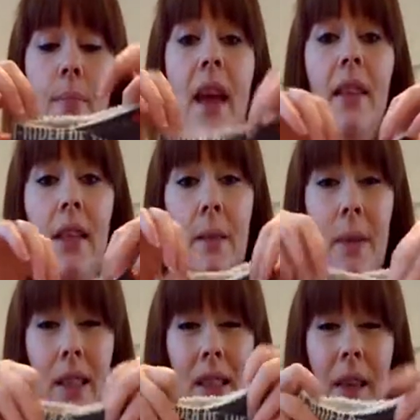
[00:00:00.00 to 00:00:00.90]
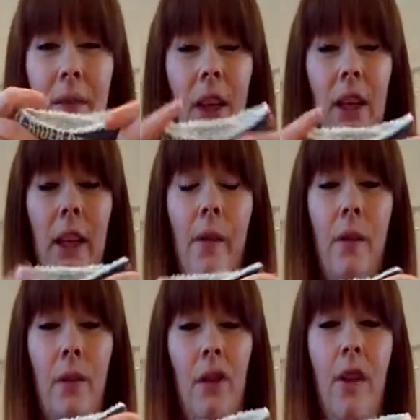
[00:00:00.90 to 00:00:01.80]
made this specifically
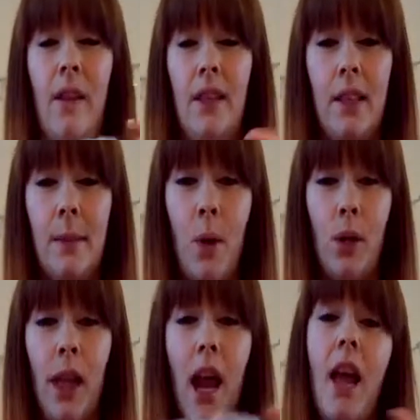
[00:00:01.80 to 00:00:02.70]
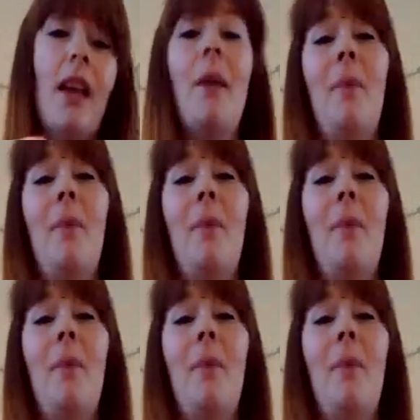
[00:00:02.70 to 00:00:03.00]
to fit a smaller neck,